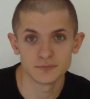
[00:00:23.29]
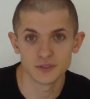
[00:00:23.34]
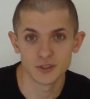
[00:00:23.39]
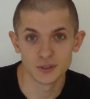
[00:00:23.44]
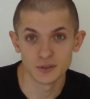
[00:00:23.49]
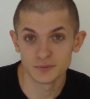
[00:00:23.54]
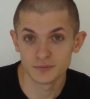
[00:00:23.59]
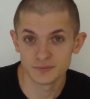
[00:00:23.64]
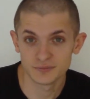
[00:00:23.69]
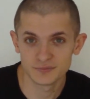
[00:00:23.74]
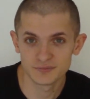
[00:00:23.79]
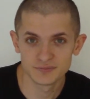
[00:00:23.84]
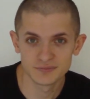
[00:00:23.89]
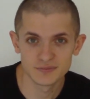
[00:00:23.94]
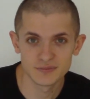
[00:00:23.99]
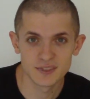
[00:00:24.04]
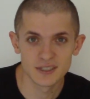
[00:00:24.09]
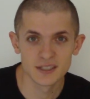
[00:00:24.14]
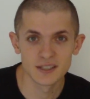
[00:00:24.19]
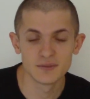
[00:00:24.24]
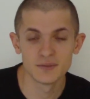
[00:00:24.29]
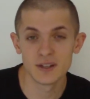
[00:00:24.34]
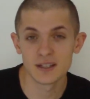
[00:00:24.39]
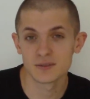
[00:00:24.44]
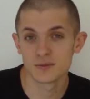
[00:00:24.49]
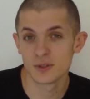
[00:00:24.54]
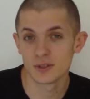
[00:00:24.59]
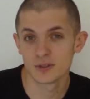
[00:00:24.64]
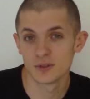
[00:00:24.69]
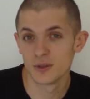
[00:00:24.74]
so
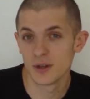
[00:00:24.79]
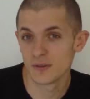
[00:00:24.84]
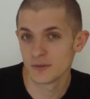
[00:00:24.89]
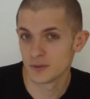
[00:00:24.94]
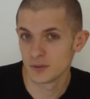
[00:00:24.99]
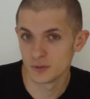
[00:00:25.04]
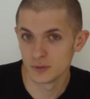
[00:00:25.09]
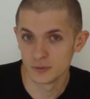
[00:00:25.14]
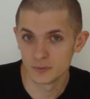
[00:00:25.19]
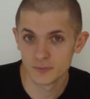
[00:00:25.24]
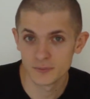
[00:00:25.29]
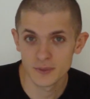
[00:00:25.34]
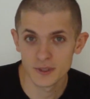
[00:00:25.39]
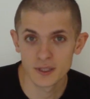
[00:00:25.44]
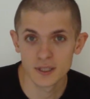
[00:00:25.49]
that's what you have to do.